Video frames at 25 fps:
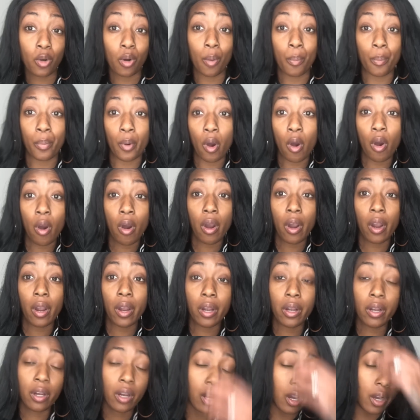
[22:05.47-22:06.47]
or a
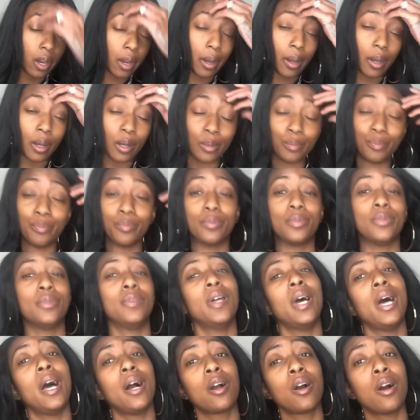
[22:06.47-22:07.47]
bar,
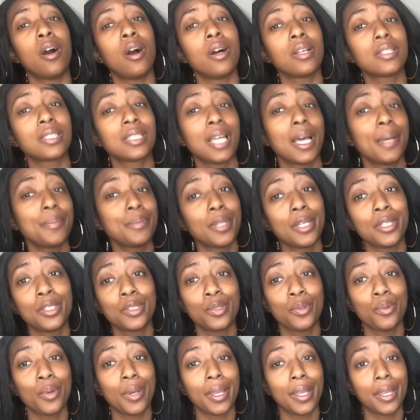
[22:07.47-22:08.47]
the alcohol stops at
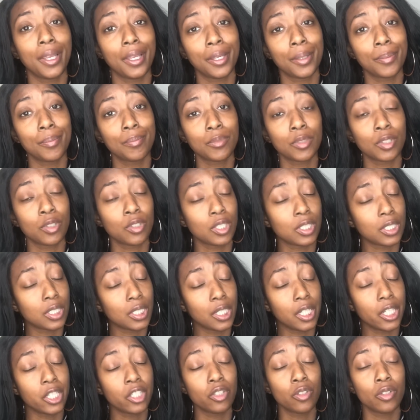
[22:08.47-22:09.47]
2 a.m. So just to
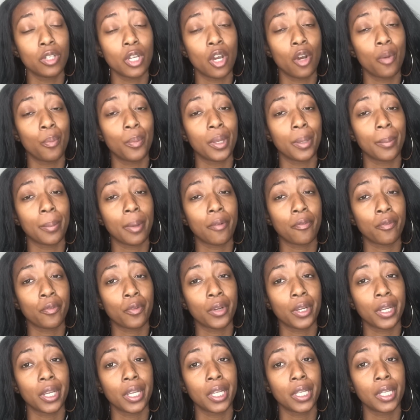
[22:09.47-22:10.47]
let you know, me and my
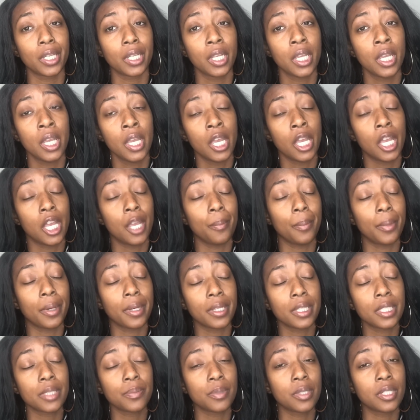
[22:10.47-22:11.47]
friend and my
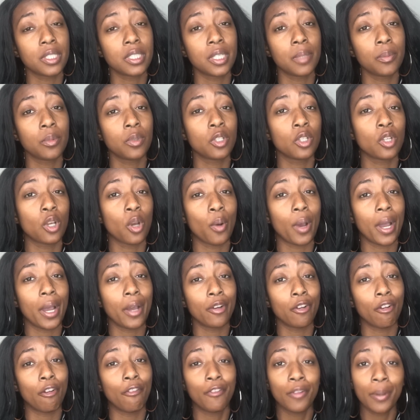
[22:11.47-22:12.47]
husband attempted to go out
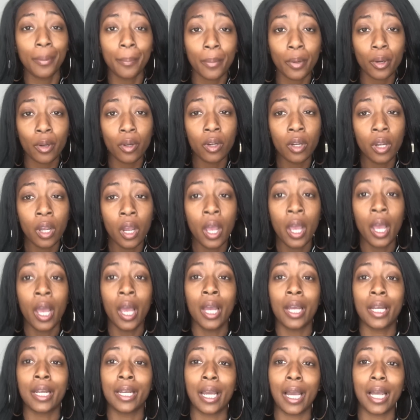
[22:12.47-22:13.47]
in November,
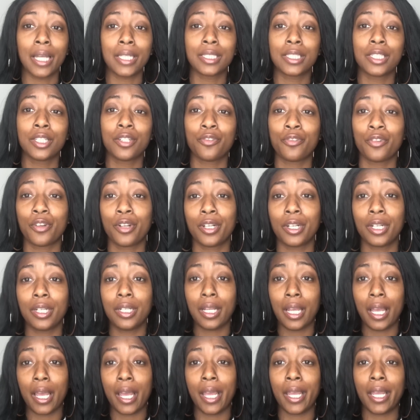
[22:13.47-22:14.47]
got to the front of the
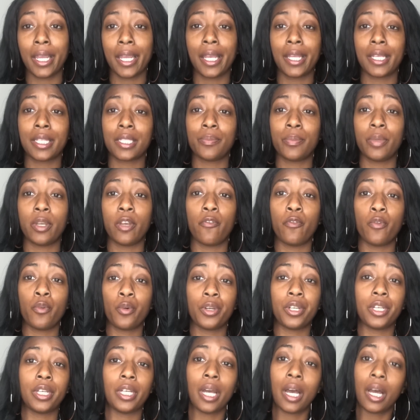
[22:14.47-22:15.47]
line, gave this man
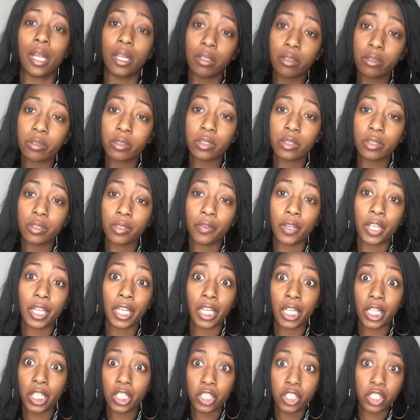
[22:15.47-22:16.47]
$40
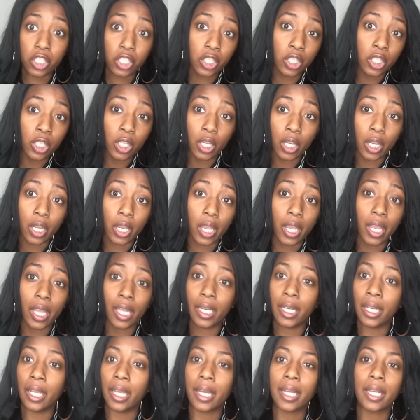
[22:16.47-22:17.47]
each.
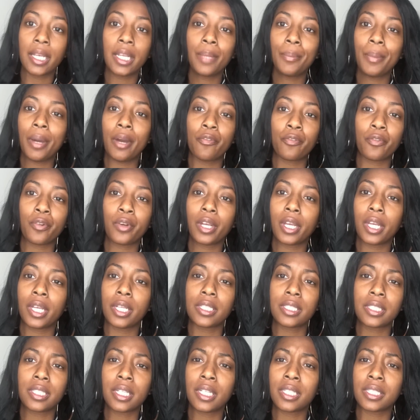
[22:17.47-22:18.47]
And luckily my
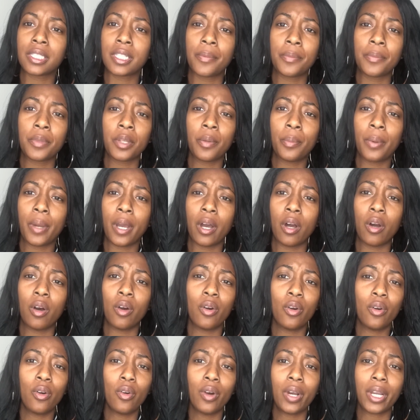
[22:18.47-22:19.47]
friend said something about,
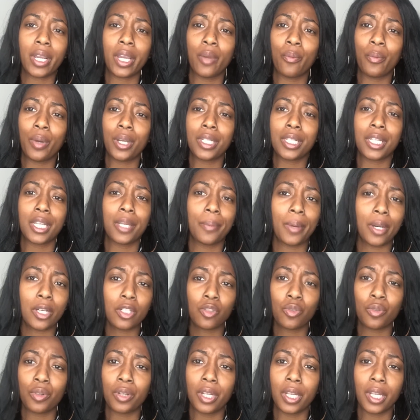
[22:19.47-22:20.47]
oh, I can't wait to get my
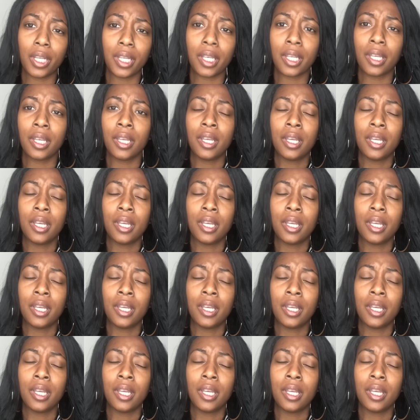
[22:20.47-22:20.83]
drink.